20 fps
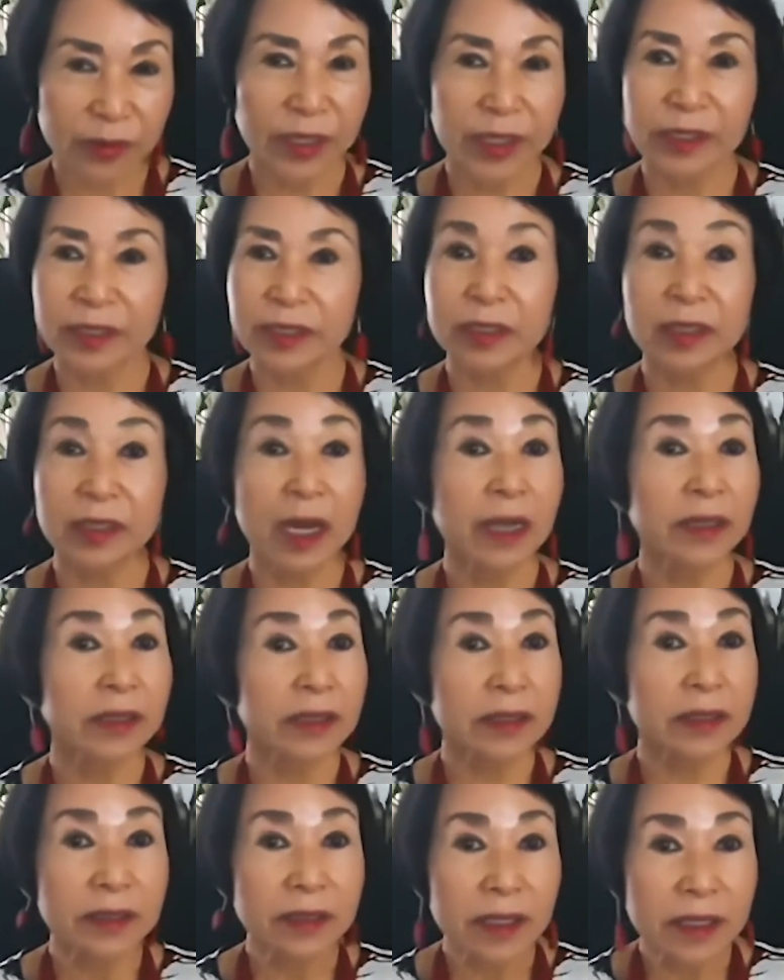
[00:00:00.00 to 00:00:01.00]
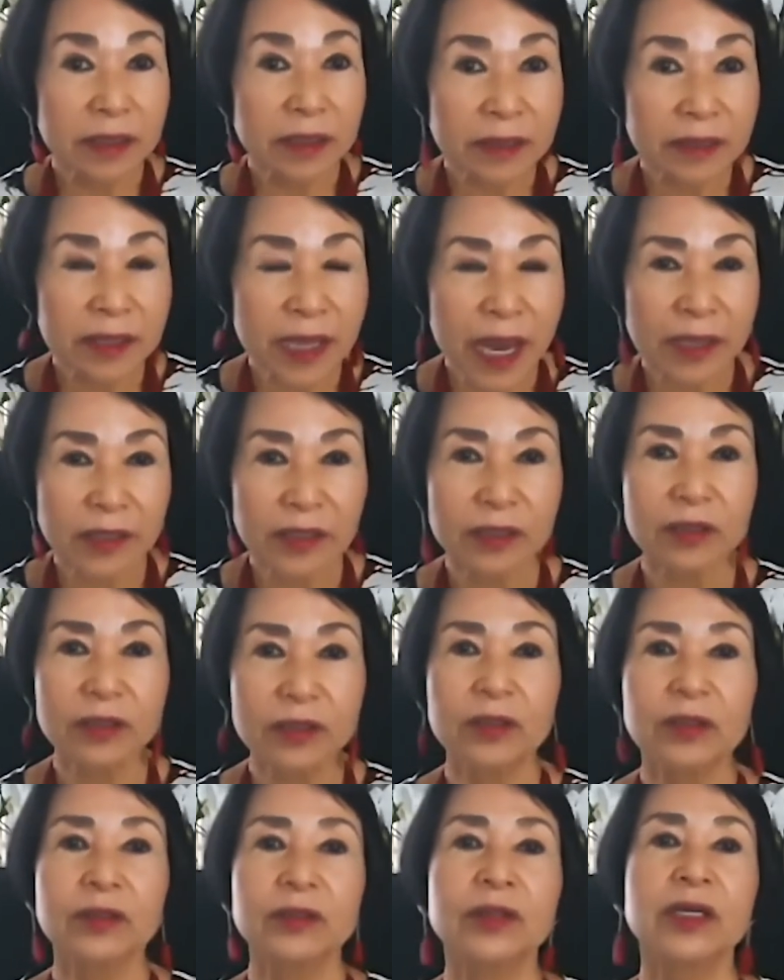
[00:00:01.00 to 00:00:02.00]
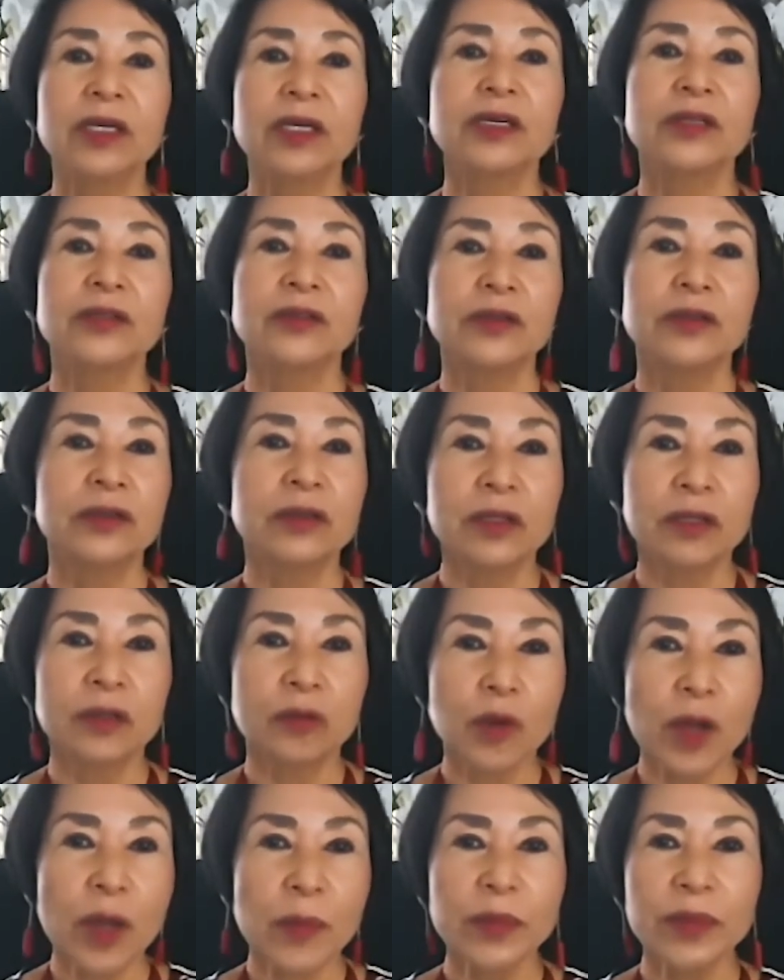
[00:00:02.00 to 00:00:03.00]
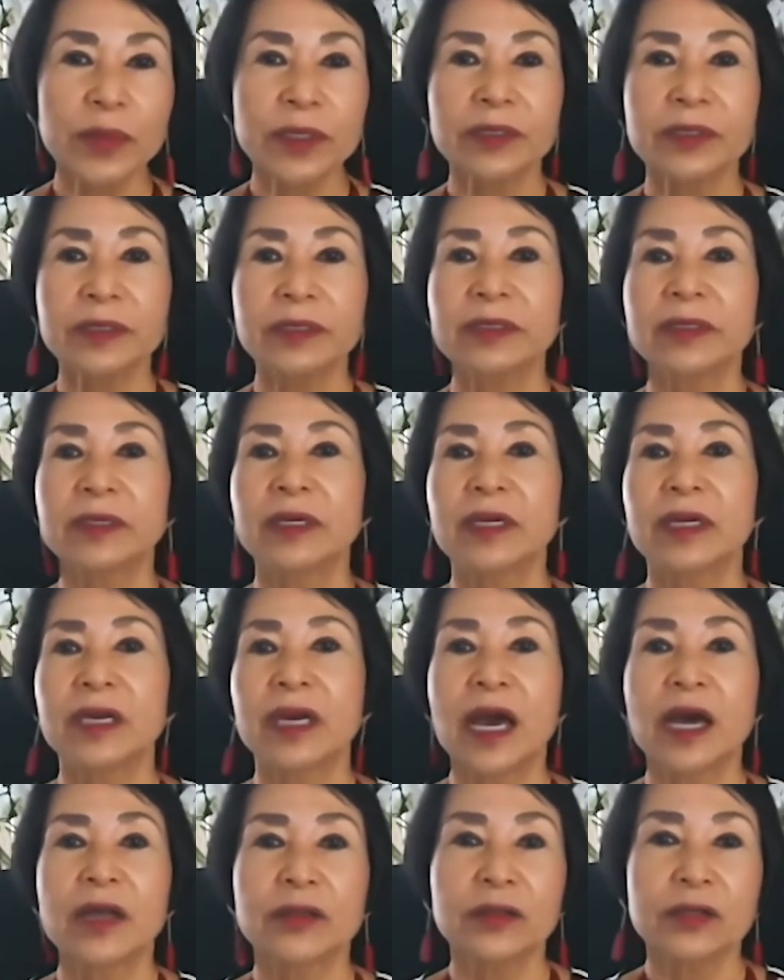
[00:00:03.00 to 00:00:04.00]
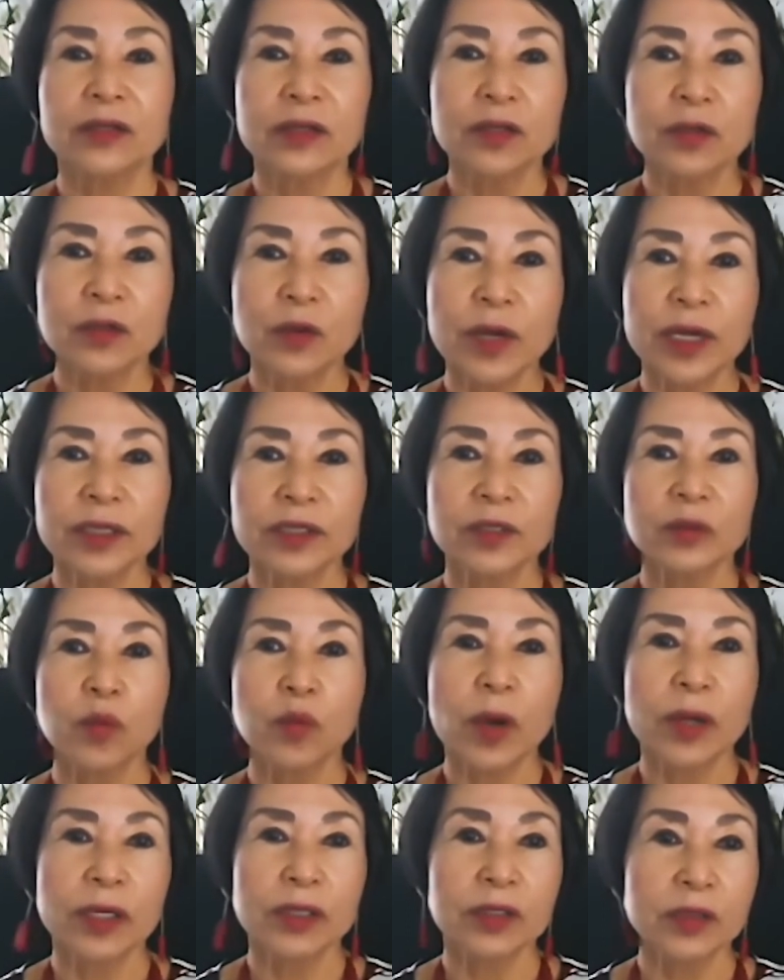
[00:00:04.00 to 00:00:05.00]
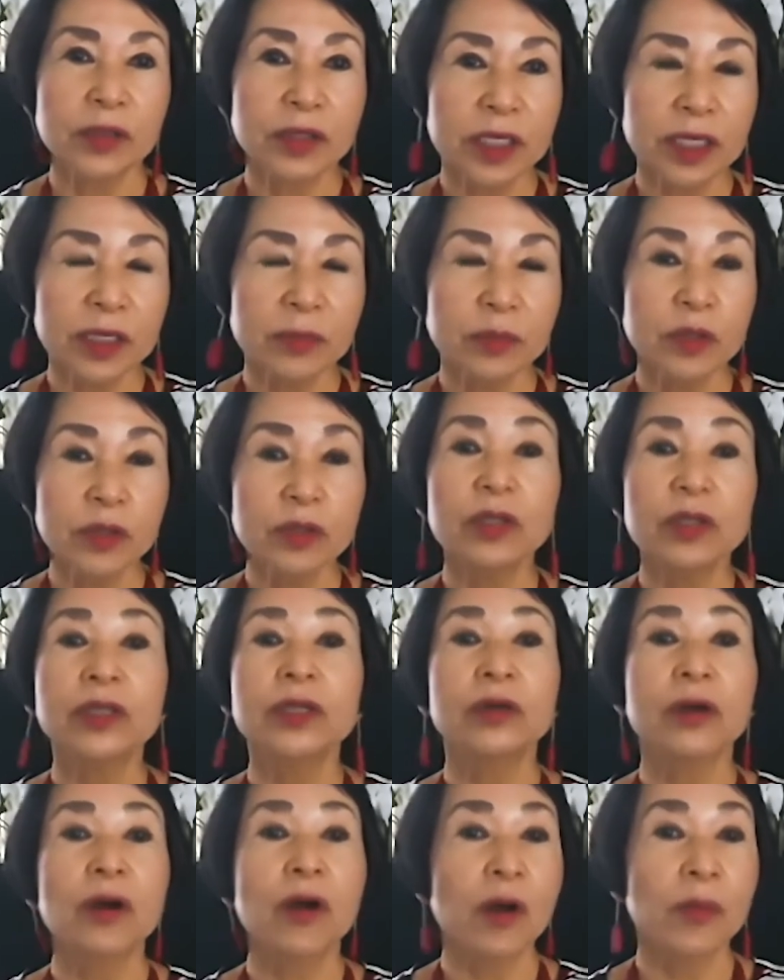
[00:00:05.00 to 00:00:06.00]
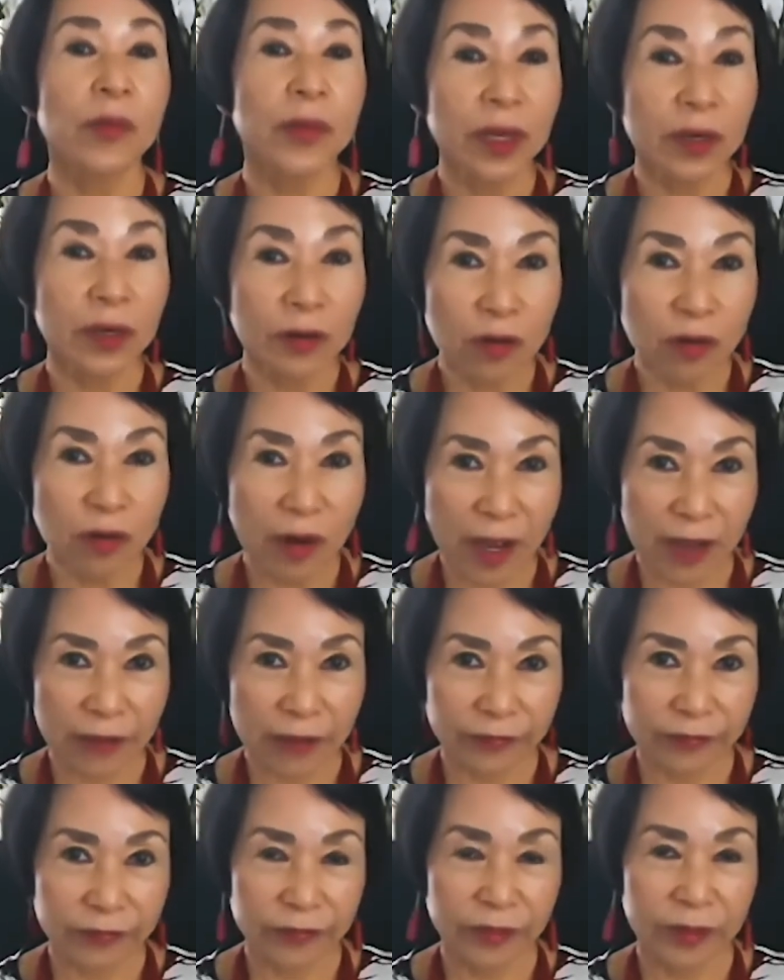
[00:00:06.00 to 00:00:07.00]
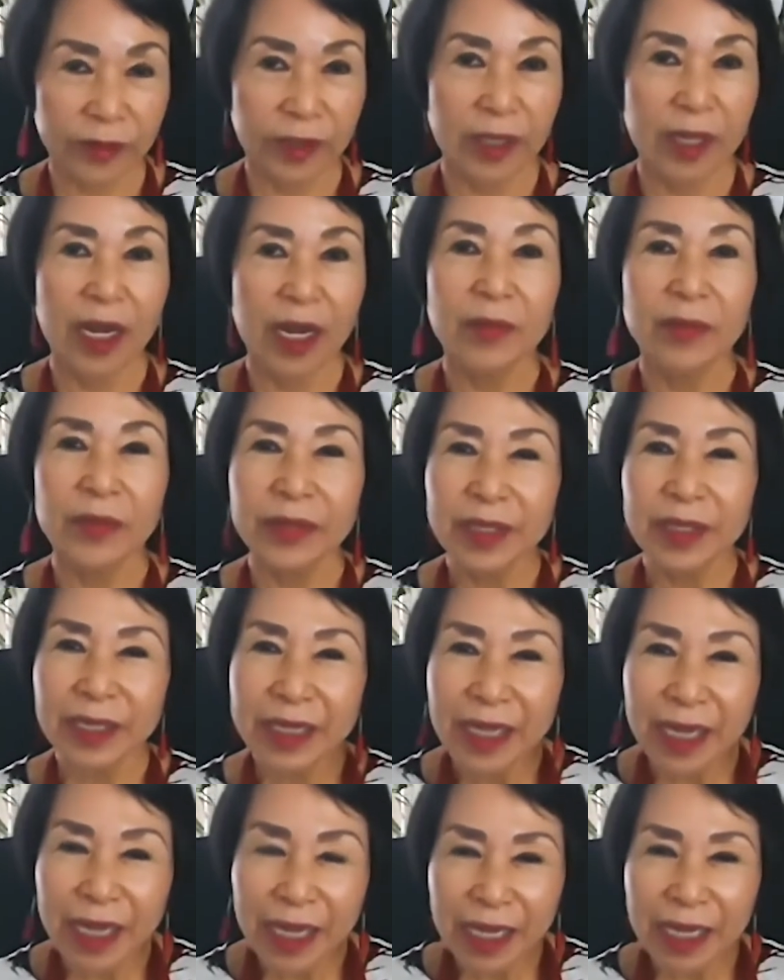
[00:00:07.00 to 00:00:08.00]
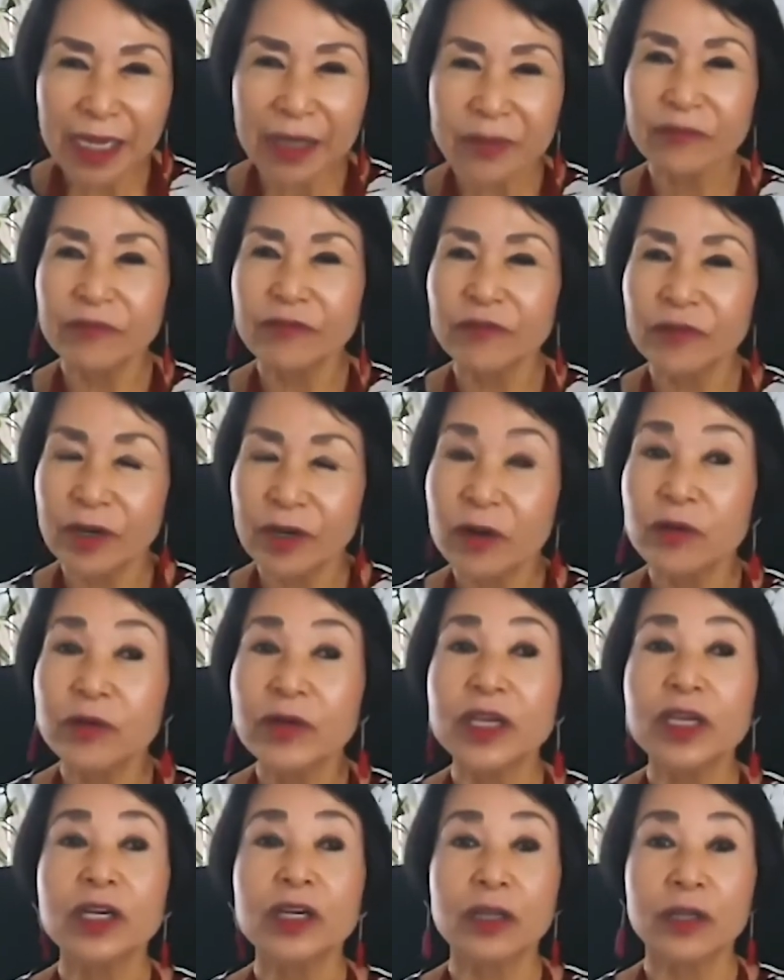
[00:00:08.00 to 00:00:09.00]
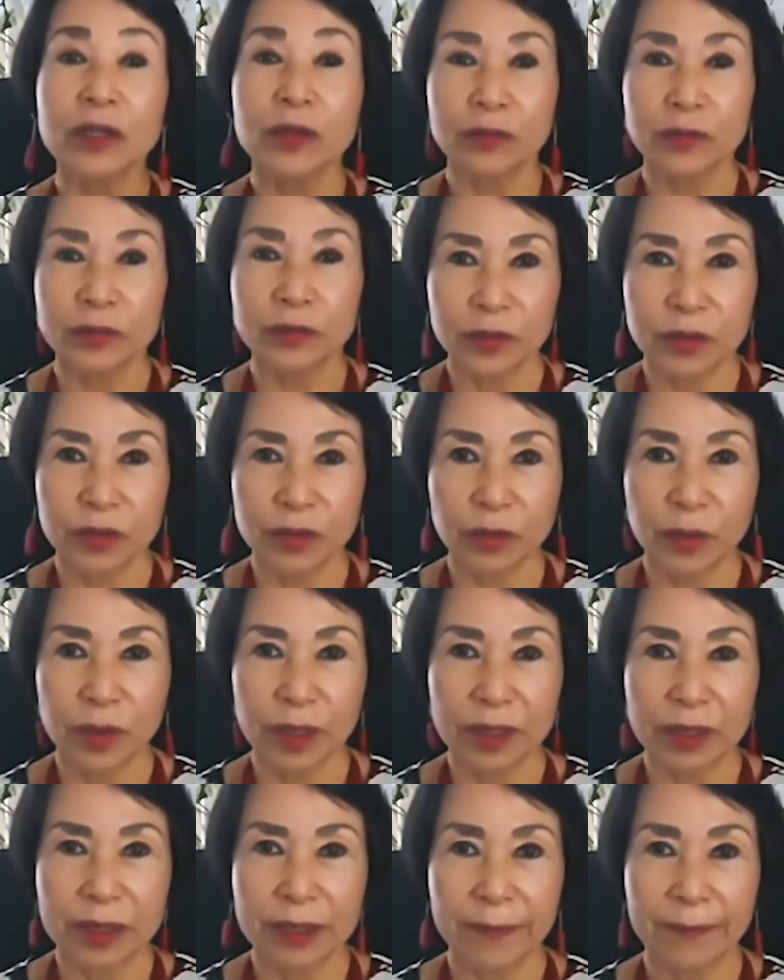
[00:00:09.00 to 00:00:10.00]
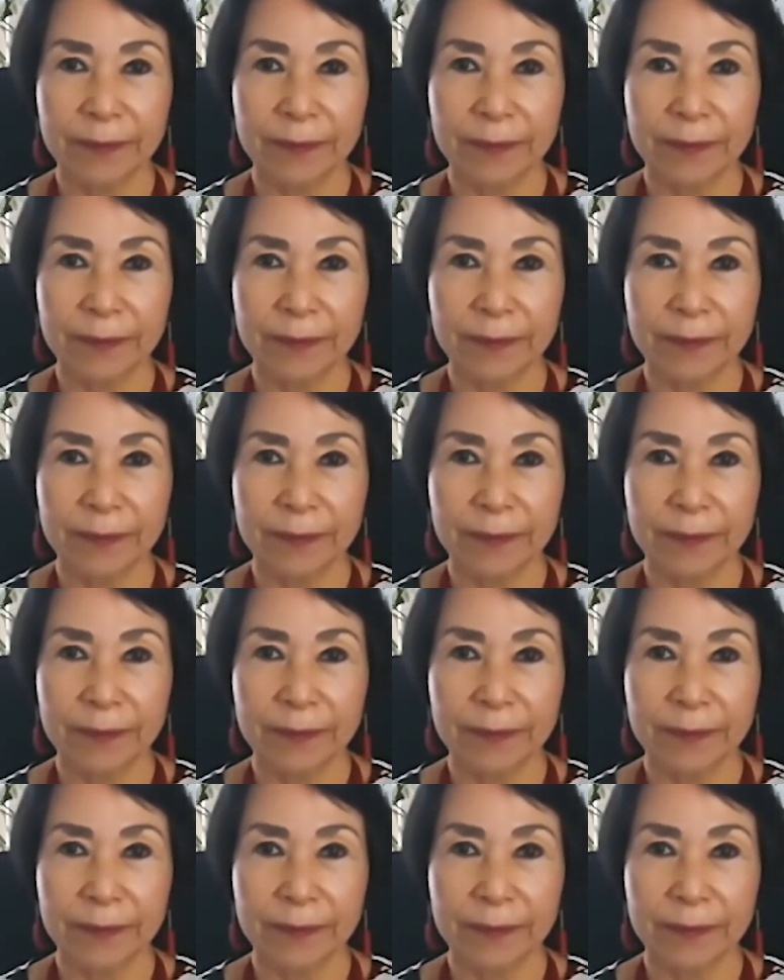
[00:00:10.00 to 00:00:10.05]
they did not discuss tactical nuclear weapons, and the US wanted to keep nuclear-armed aircraft, but they came very close to it.